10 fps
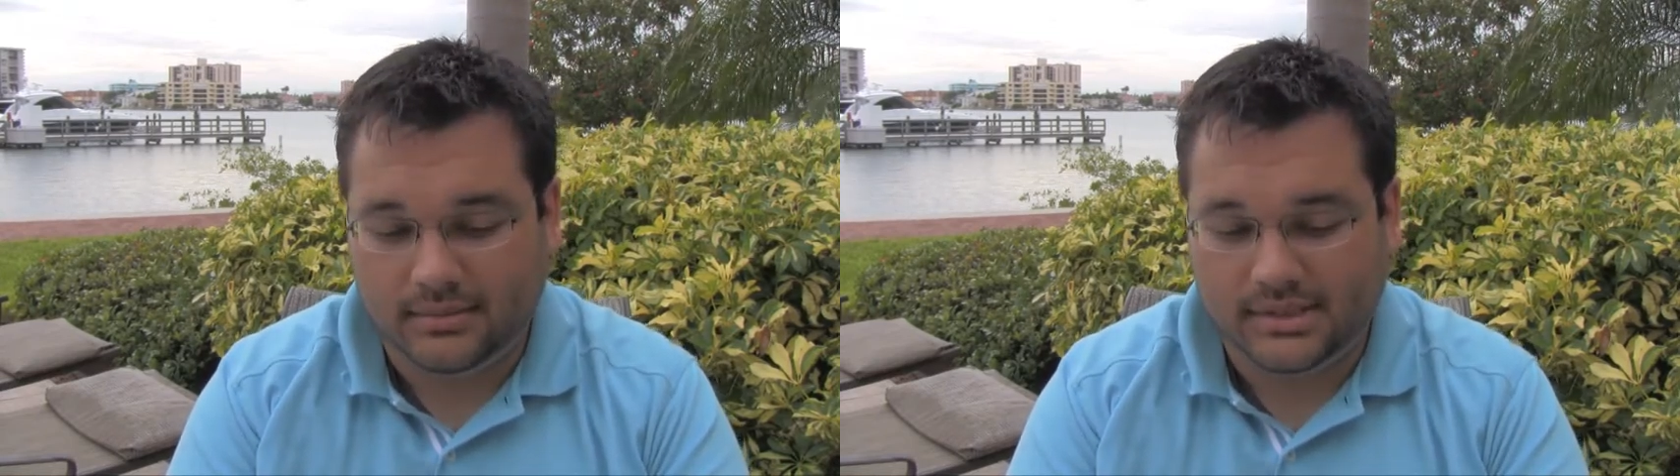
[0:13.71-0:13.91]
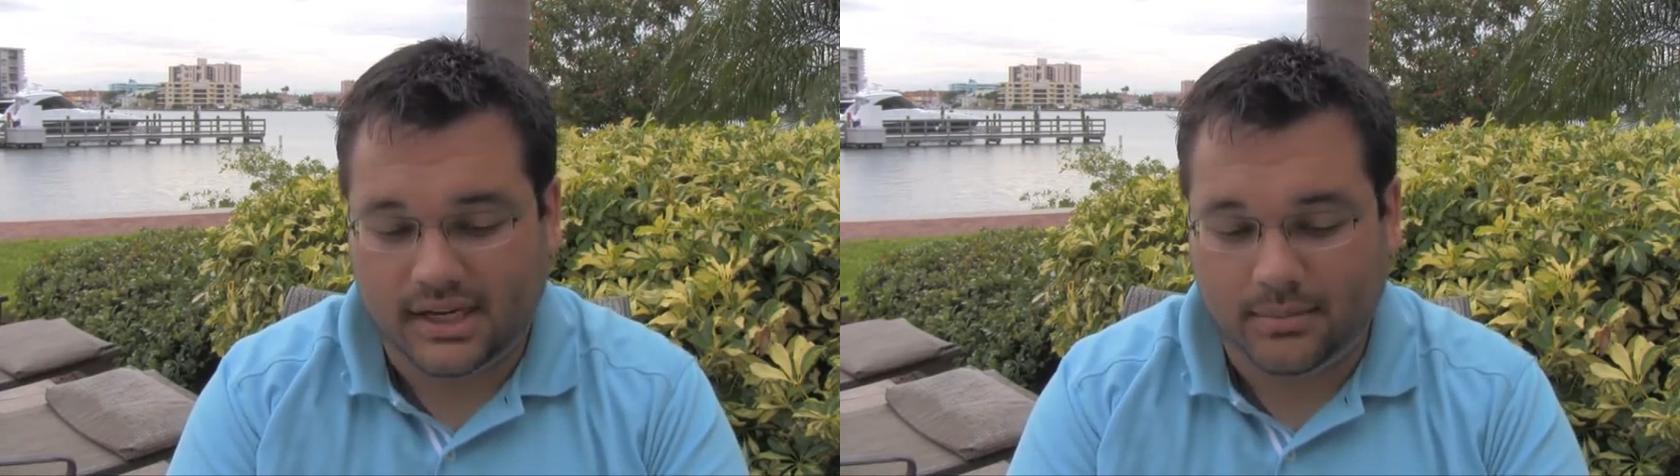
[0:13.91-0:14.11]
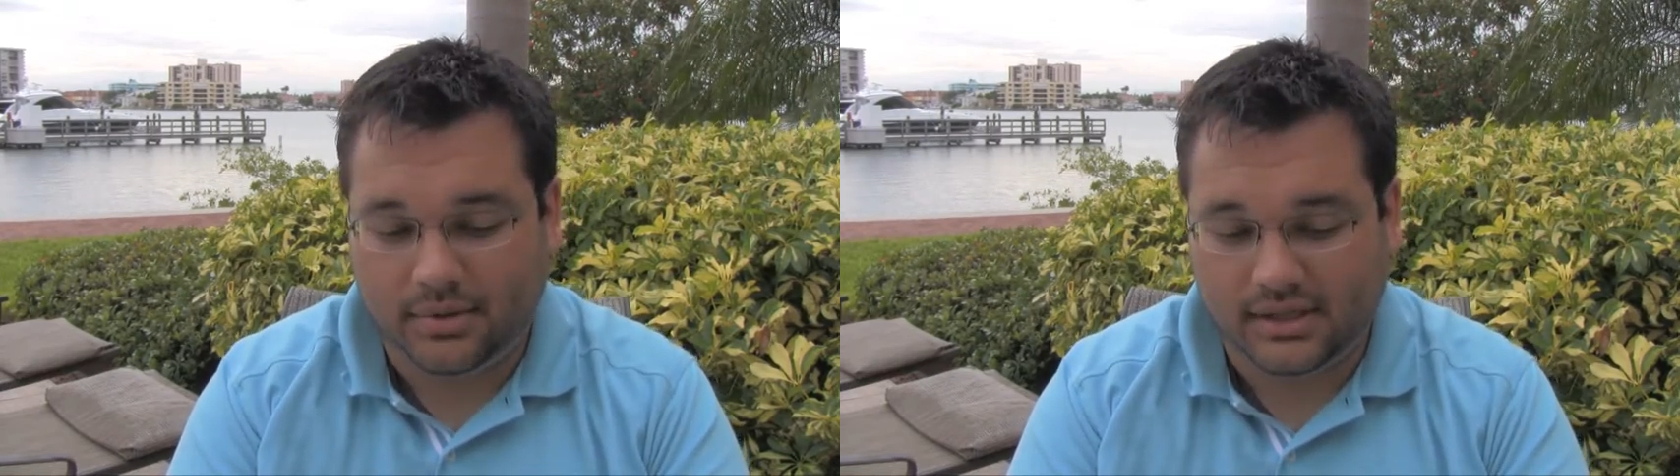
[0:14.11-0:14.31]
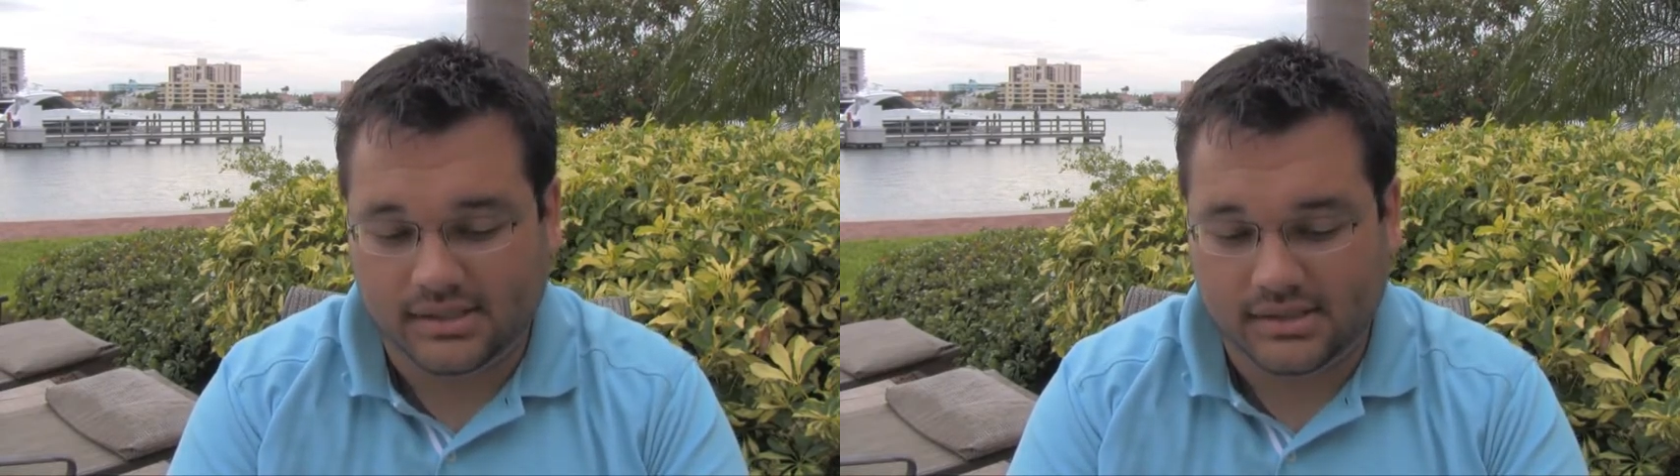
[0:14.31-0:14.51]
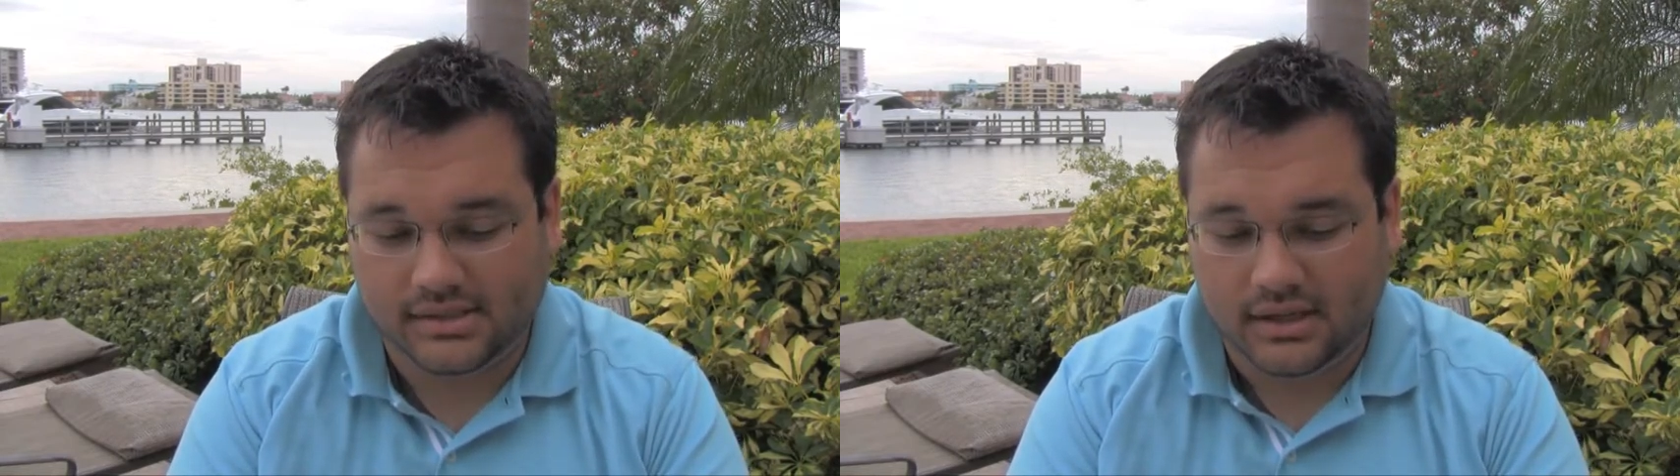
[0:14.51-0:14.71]
type
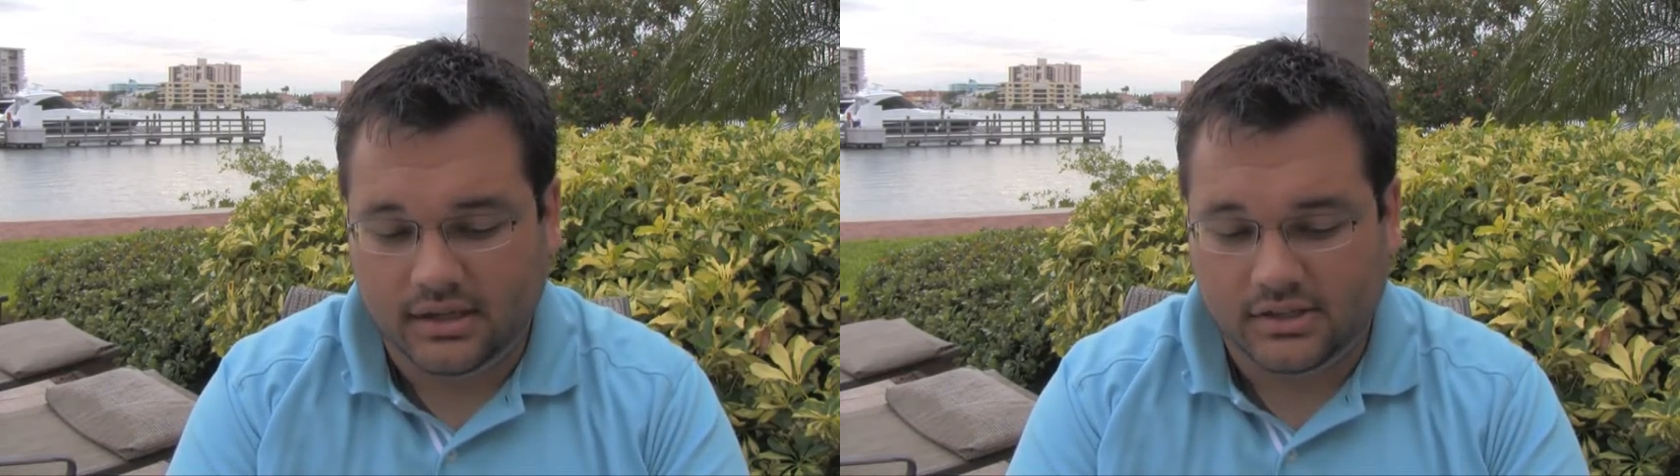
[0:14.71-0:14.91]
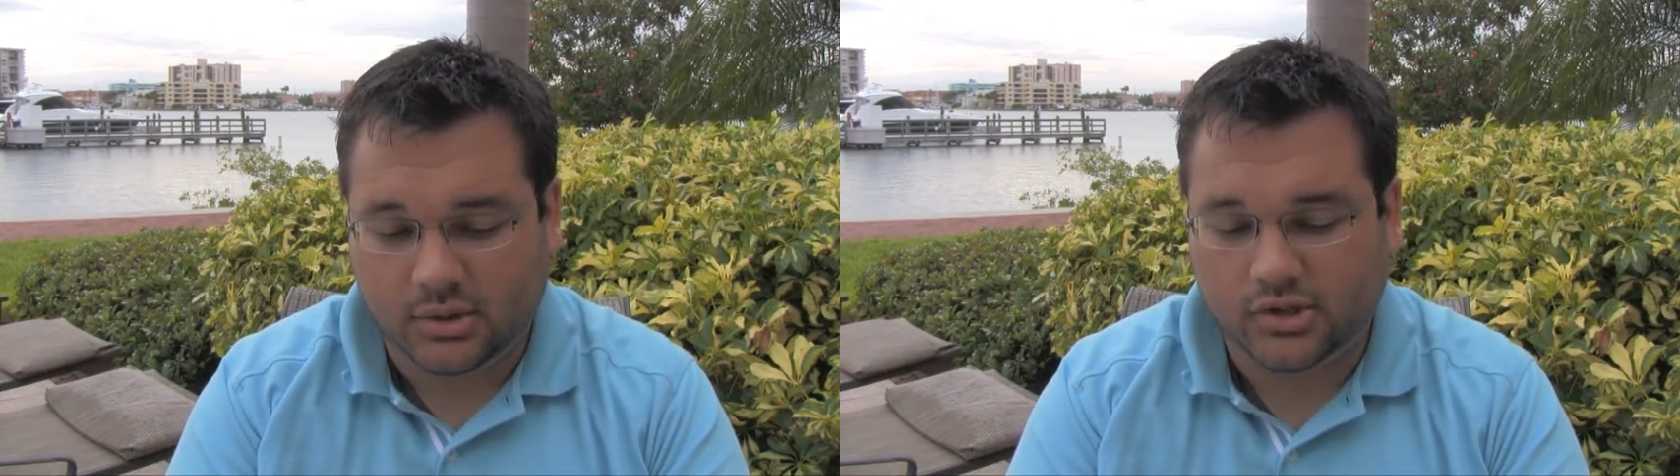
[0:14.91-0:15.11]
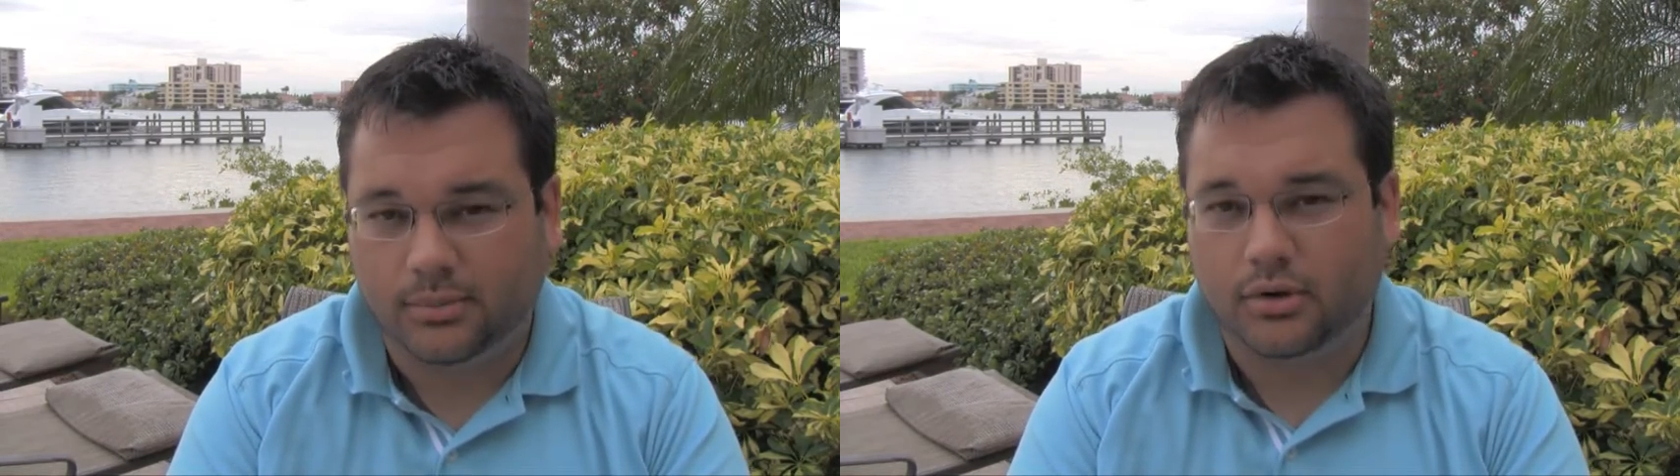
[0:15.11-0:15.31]
places. Social